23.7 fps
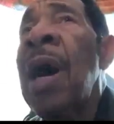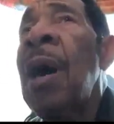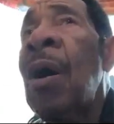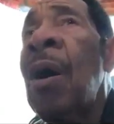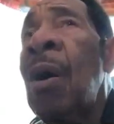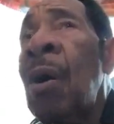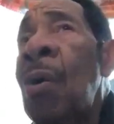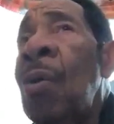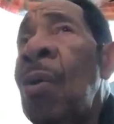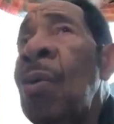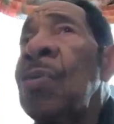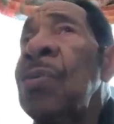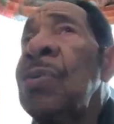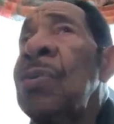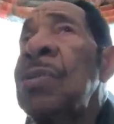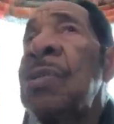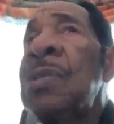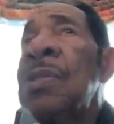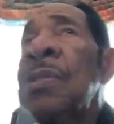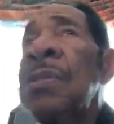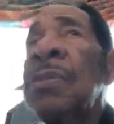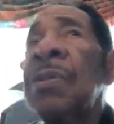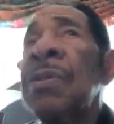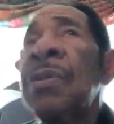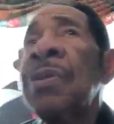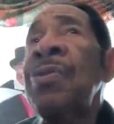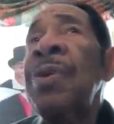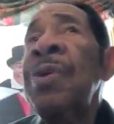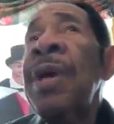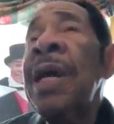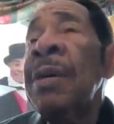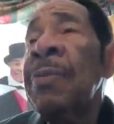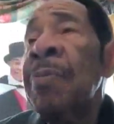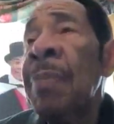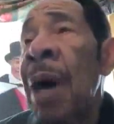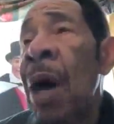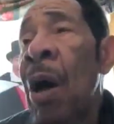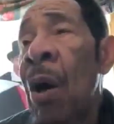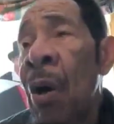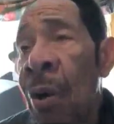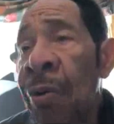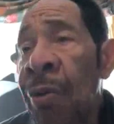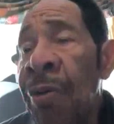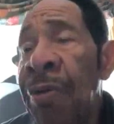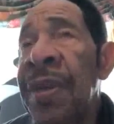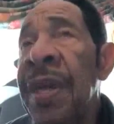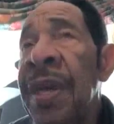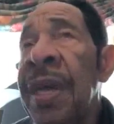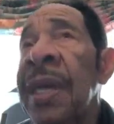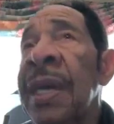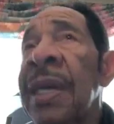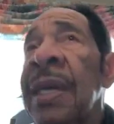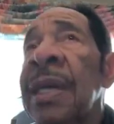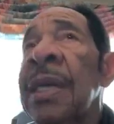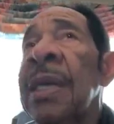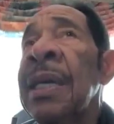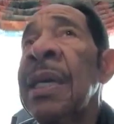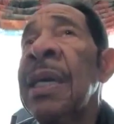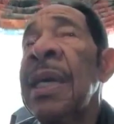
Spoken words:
own to create my own thing,